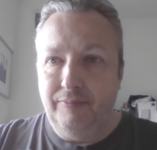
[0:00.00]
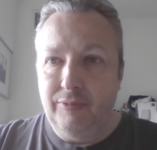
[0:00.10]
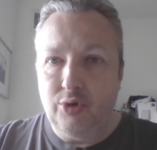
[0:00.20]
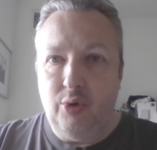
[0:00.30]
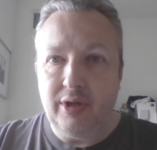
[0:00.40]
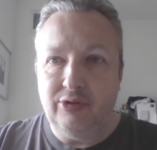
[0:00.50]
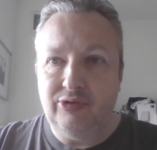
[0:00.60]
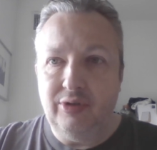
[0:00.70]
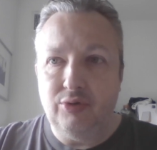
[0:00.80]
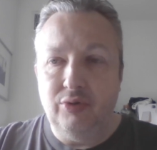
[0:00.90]
including, um,
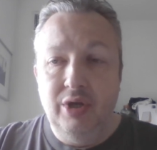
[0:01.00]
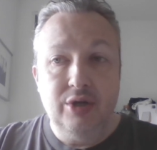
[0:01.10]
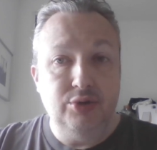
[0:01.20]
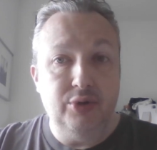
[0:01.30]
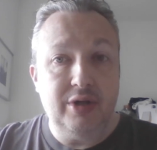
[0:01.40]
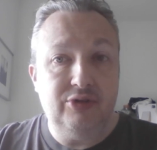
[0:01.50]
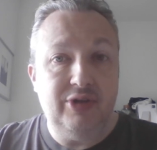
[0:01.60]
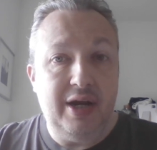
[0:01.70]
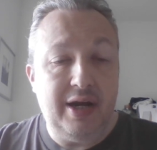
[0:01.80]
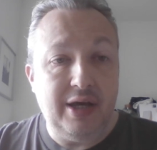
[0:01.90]
on, including on
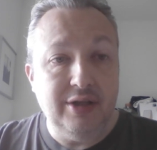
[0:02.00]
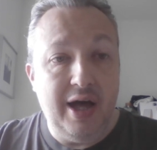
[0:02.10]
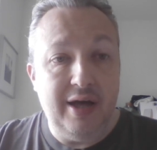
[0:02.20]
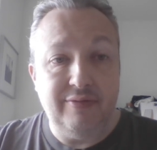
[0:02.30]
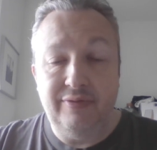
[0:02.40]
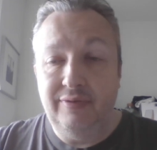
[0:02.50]
Saturday Night Live